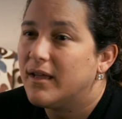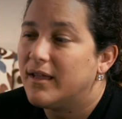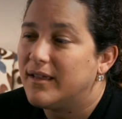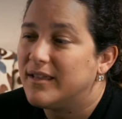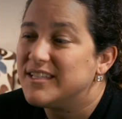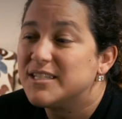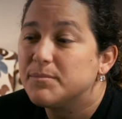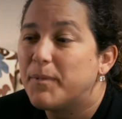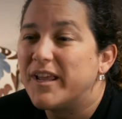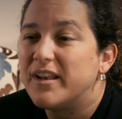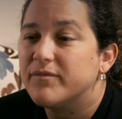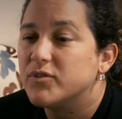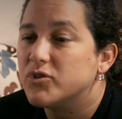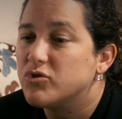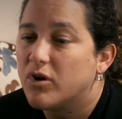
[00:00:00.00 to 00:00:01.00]
uh, in spite
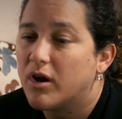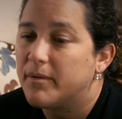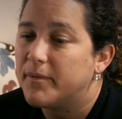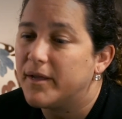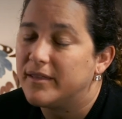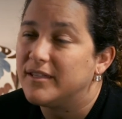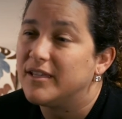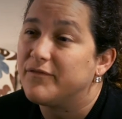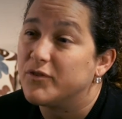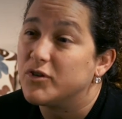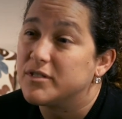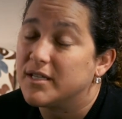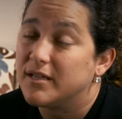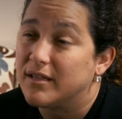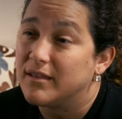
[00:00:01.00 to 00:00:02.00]
of the trauma and the
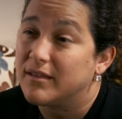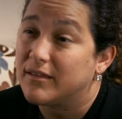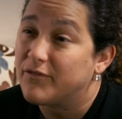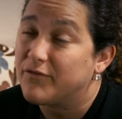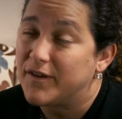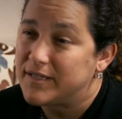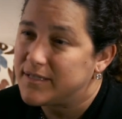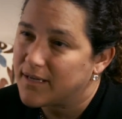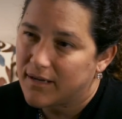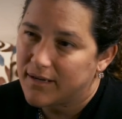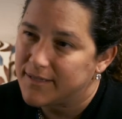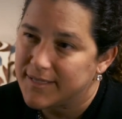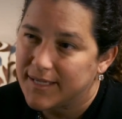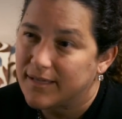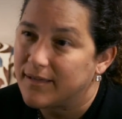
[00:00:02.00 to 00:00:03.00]
adversity that they're facing
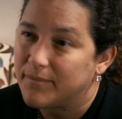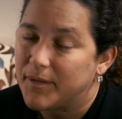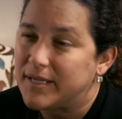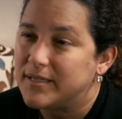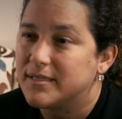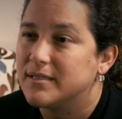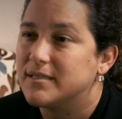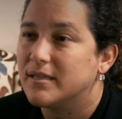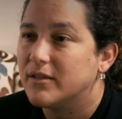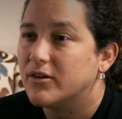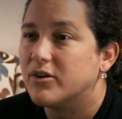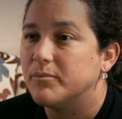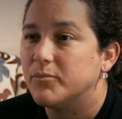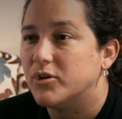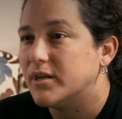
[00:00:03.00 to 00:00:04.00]
on a daily basis in their
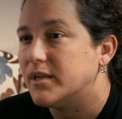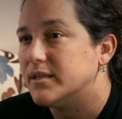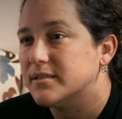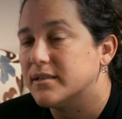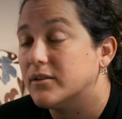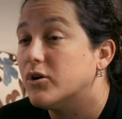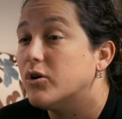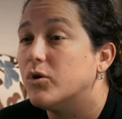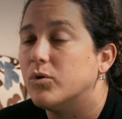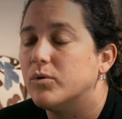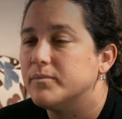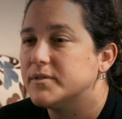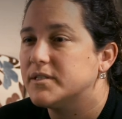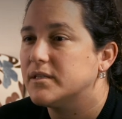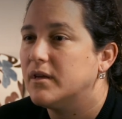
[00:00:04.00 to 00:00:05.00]
communities, in their
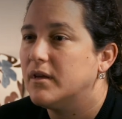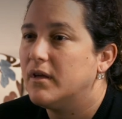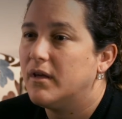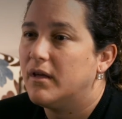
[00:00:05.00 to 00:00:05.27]
homes,